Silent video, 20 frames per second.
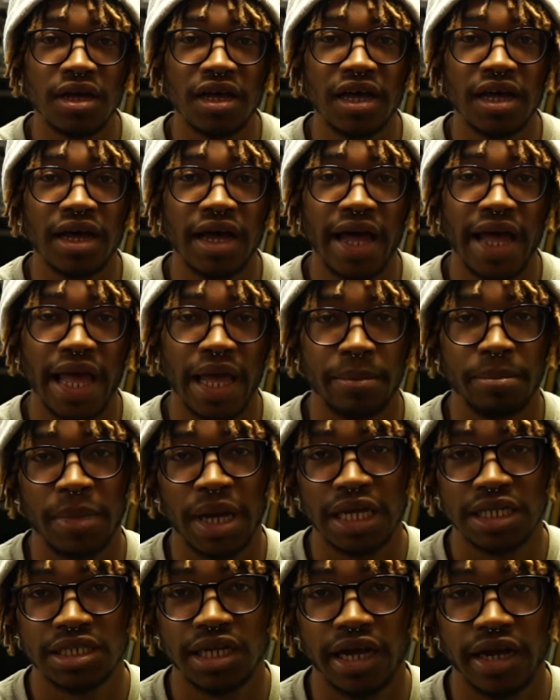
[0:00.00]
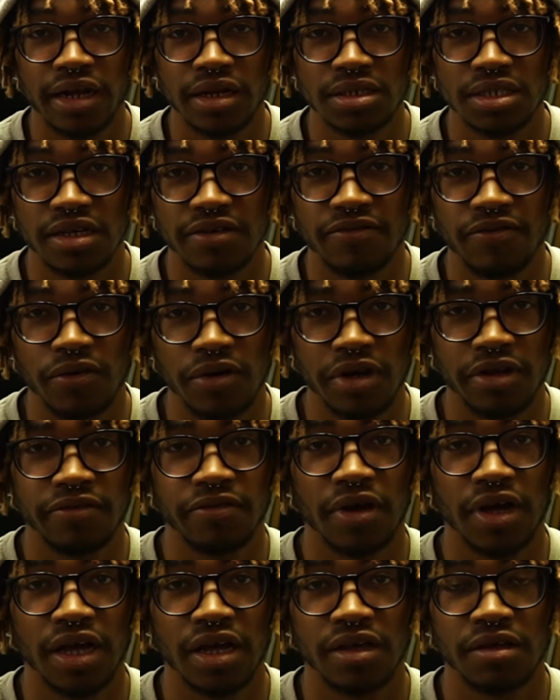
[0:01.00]
I have my tires at
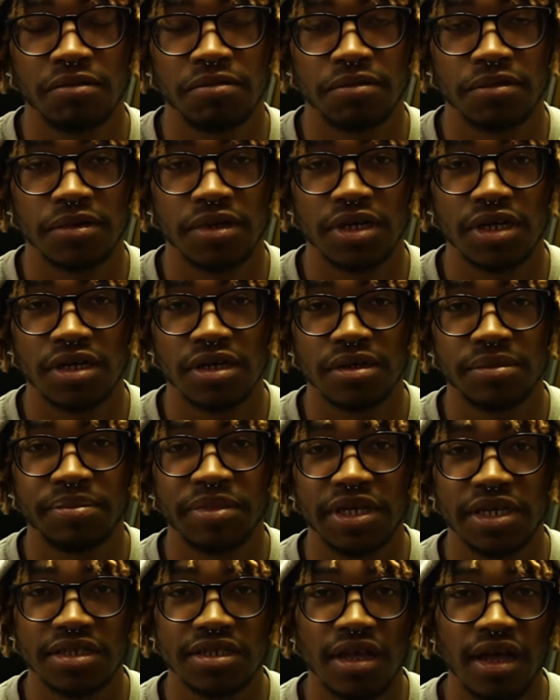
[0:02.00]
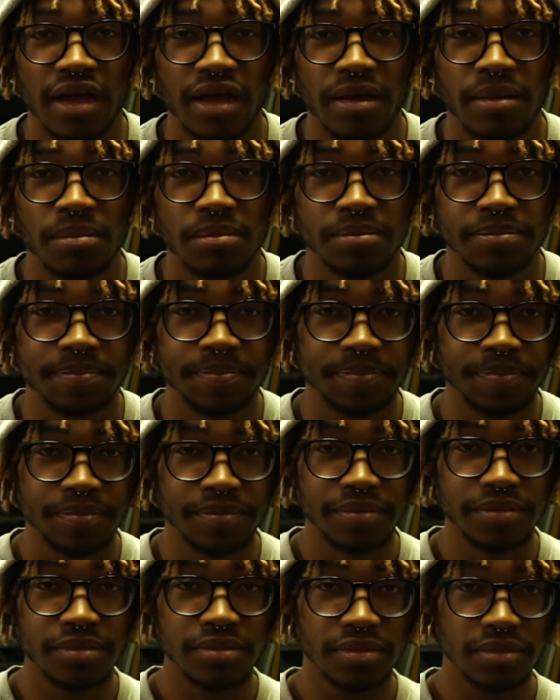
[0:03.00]
45 PSI.
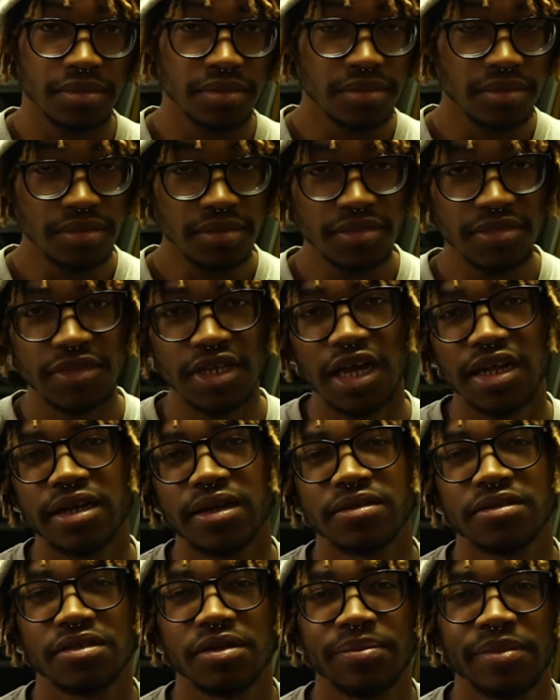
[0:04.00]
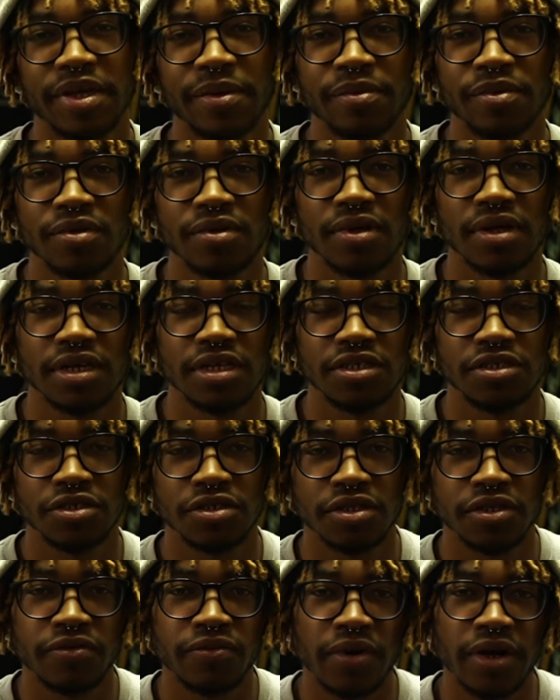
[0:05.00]
I know some people
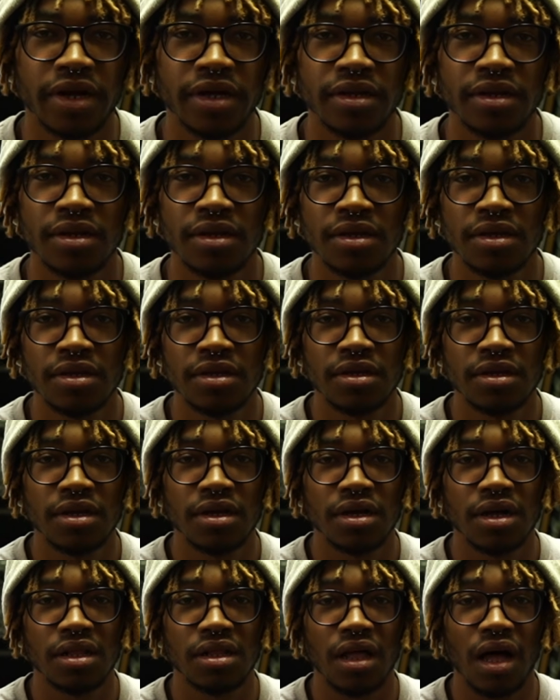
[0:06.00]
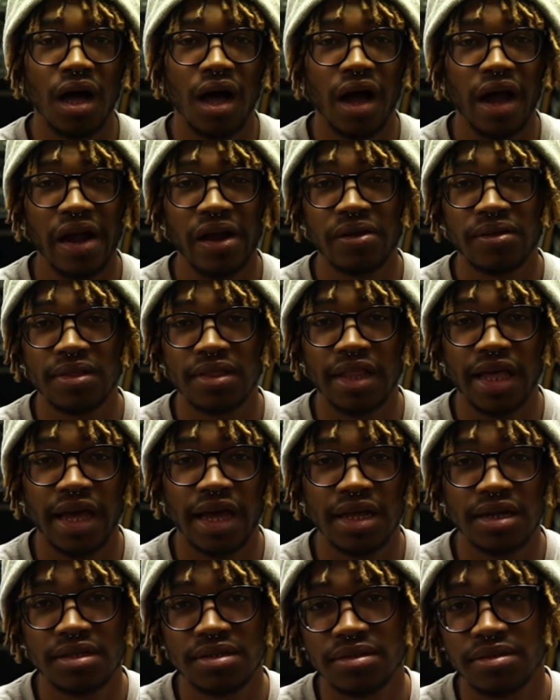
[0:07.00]
usually run a lot higher than
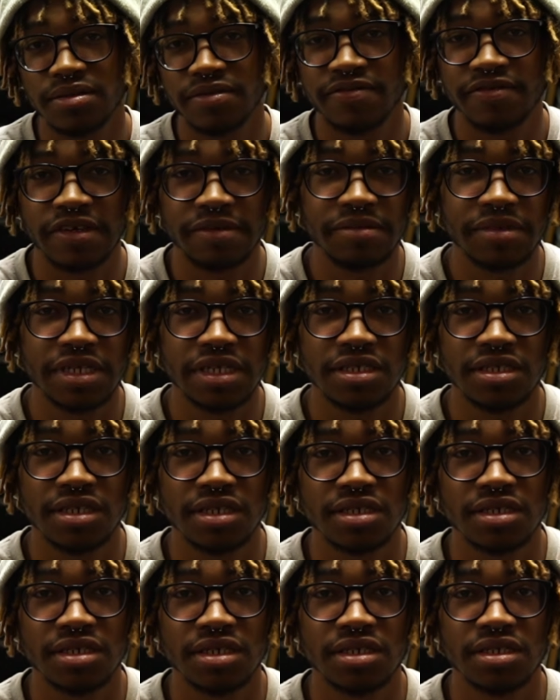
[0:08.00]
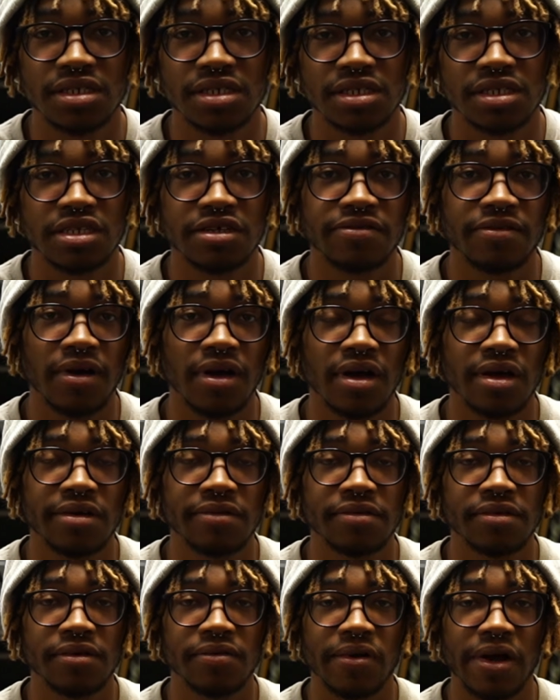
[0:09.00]
that, 50, 60, 65,
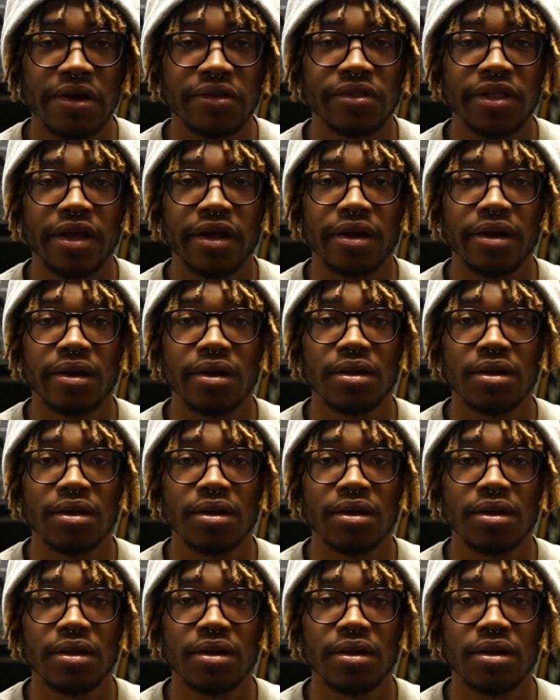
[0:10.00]
around there.